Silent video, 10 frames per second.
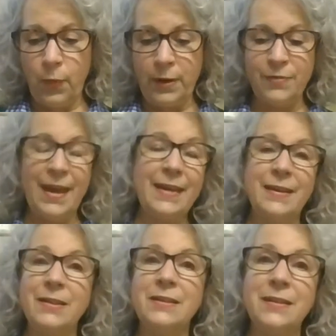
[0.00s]
where they
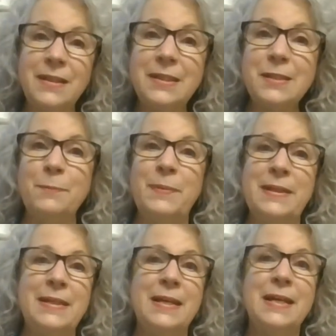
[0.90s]
could at least
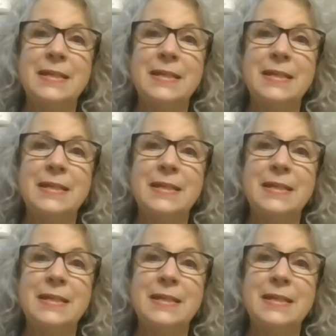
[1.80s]
be